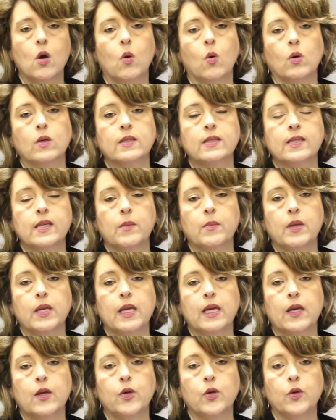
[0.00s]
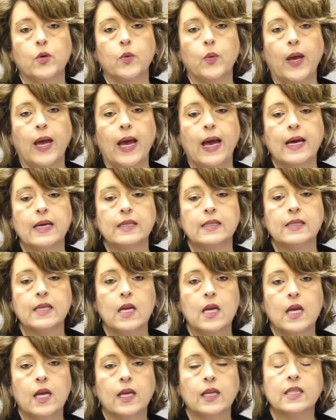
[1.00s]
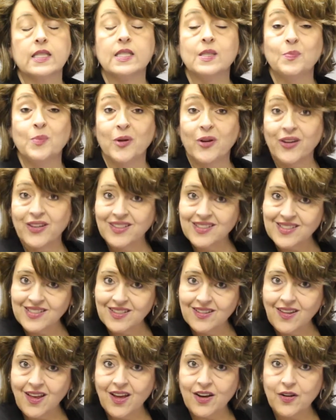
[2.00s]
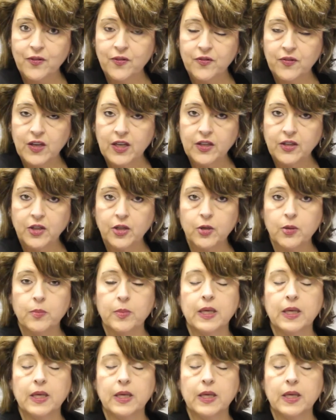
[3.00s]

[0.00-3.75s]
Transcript: or somebody who has experienced a lot of failure,